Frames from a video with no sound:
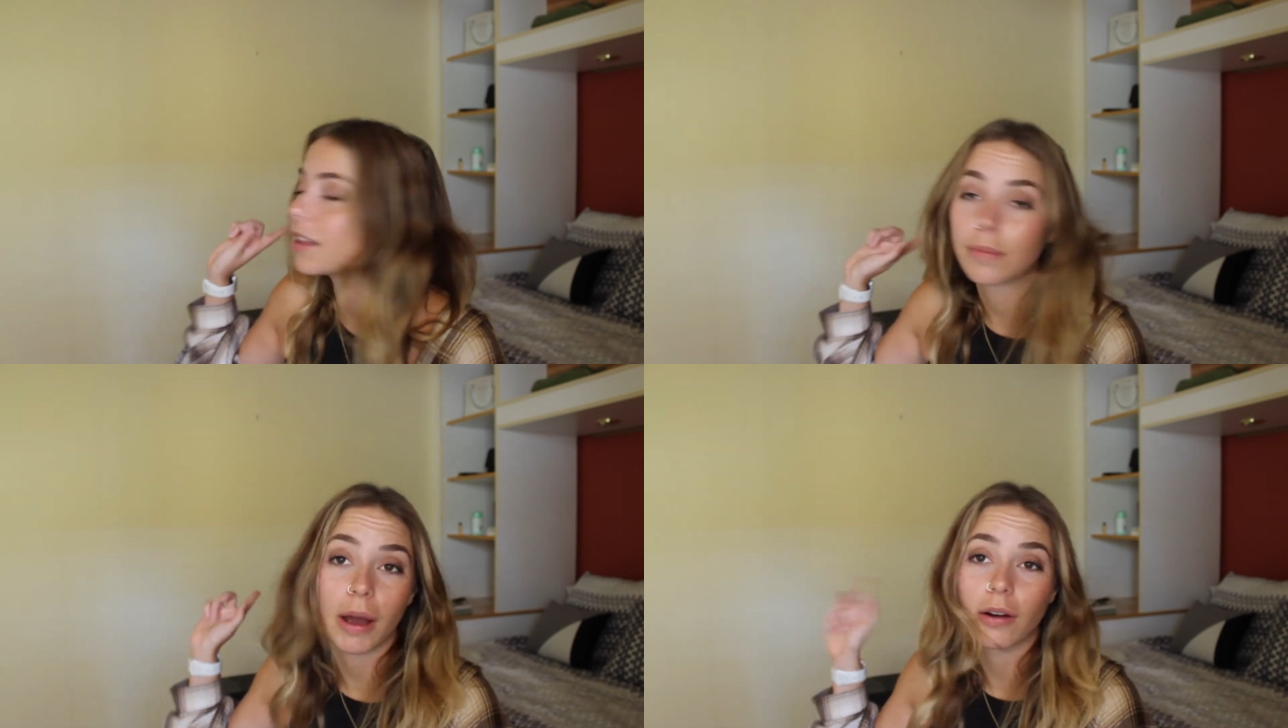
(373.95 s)

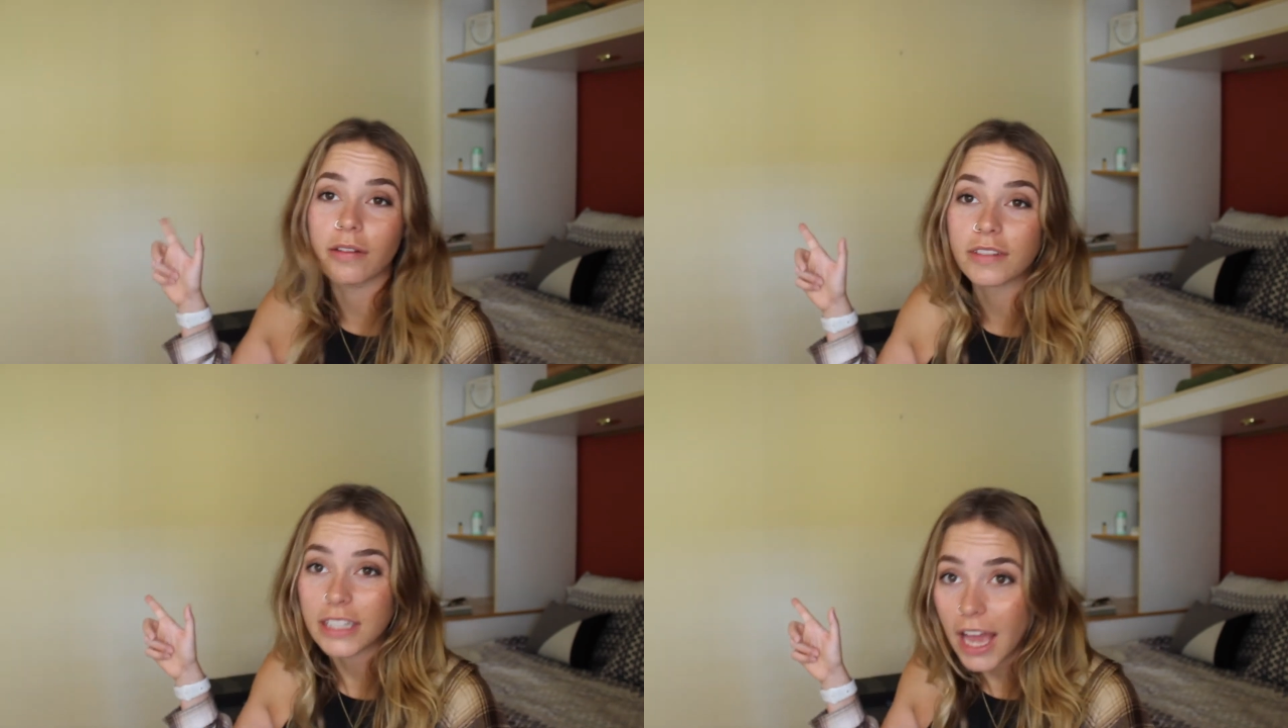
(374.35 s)
The Power
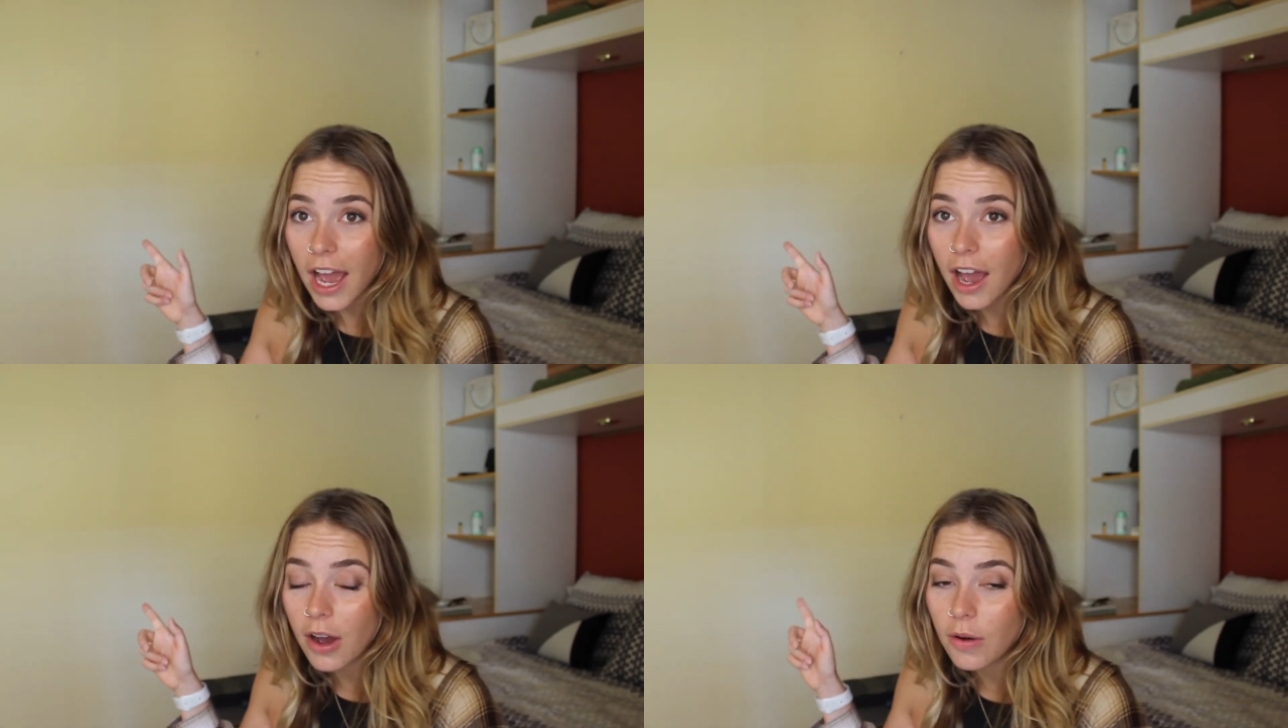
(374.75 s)
of
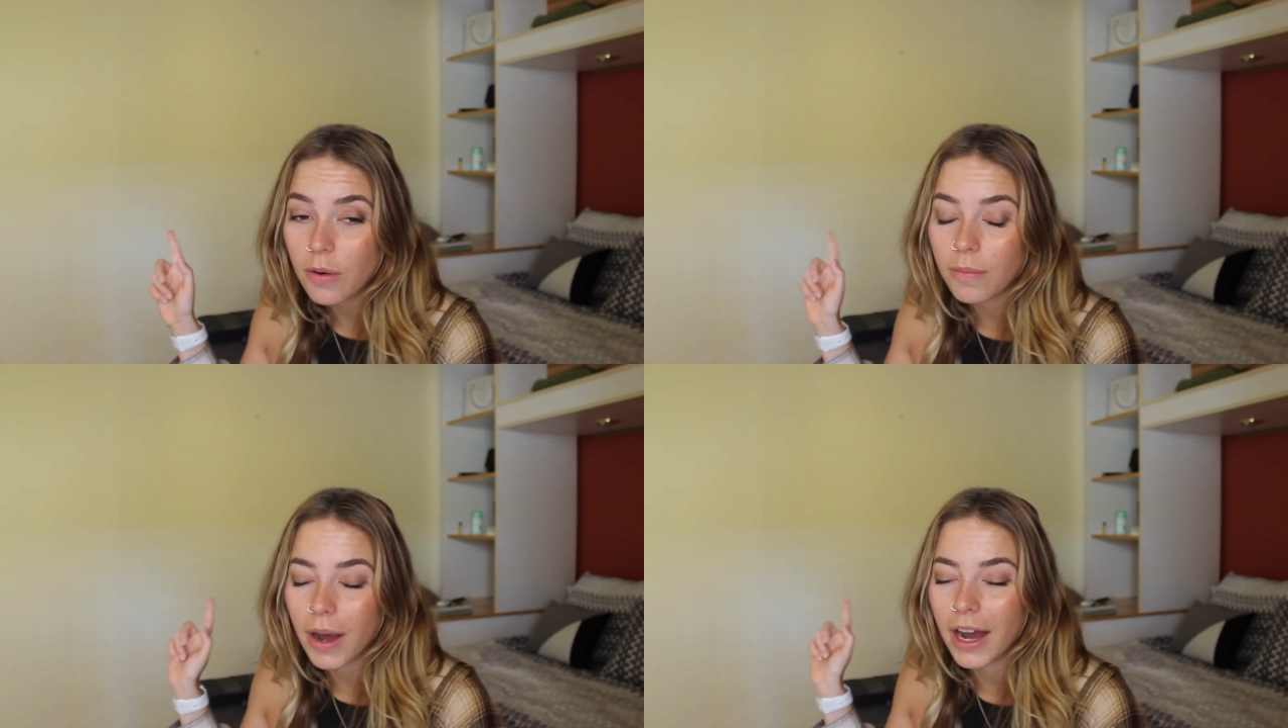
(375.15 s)

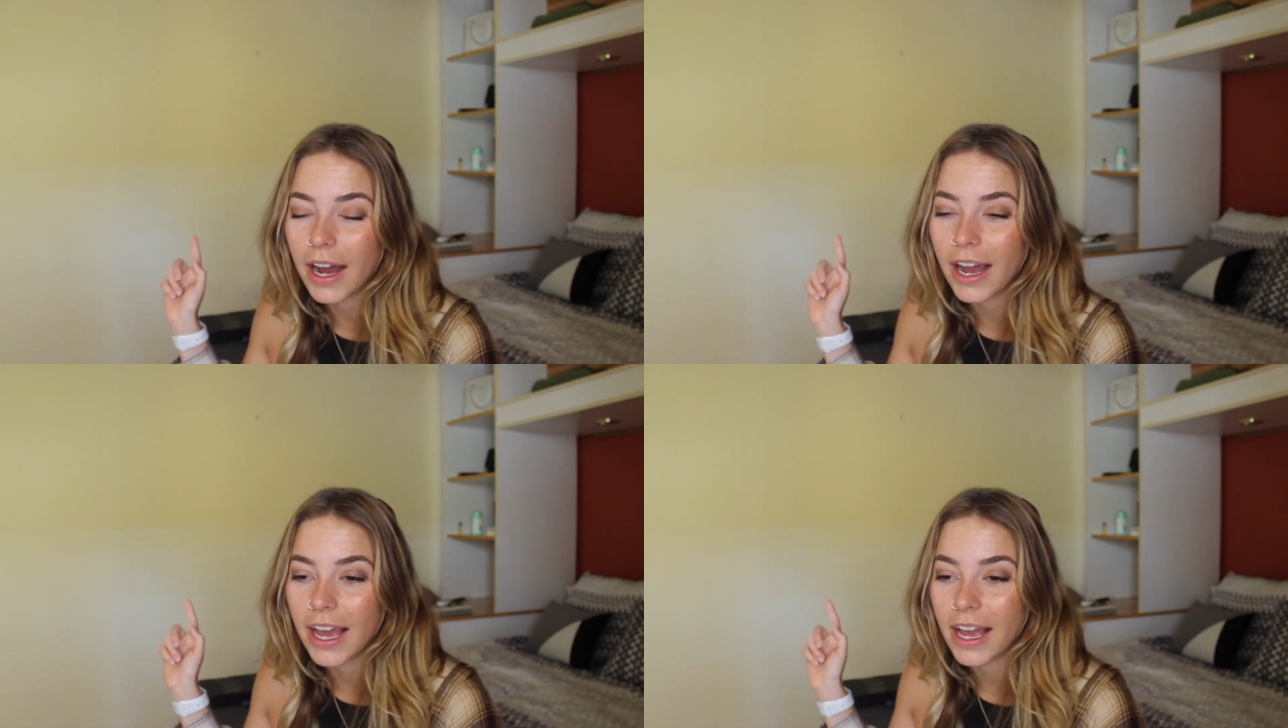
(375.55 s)
Now
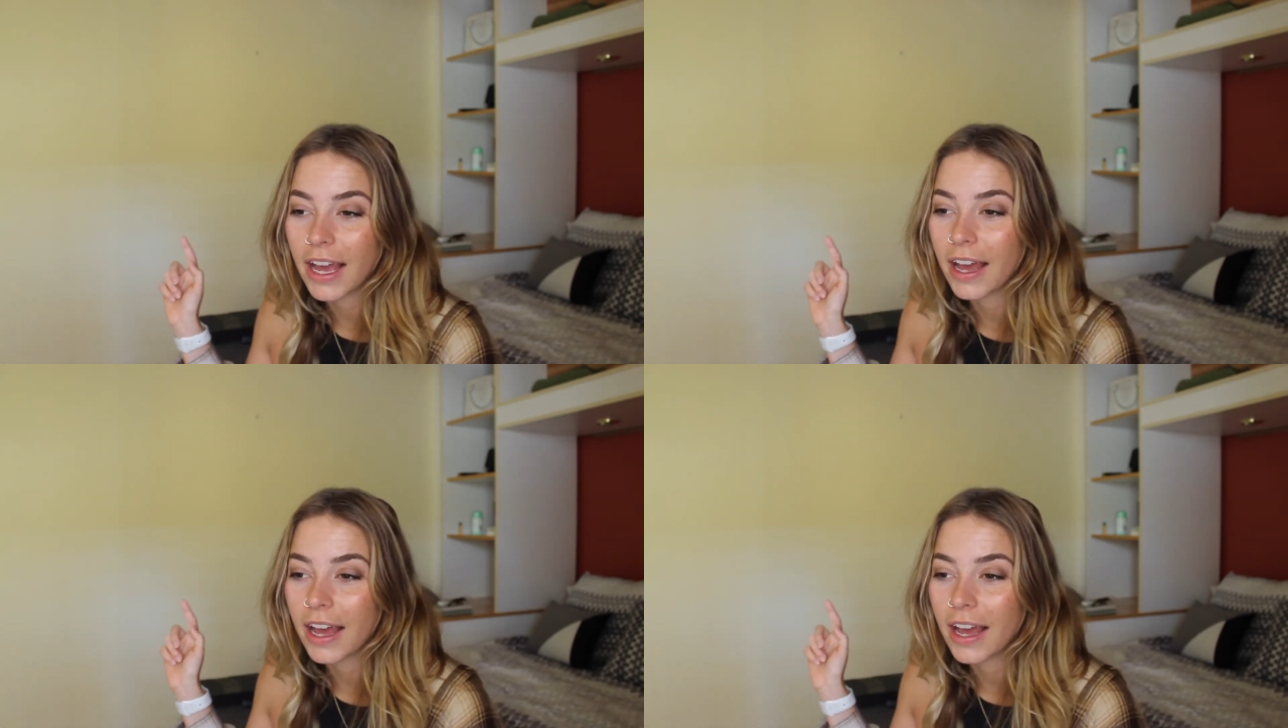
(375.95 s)
by,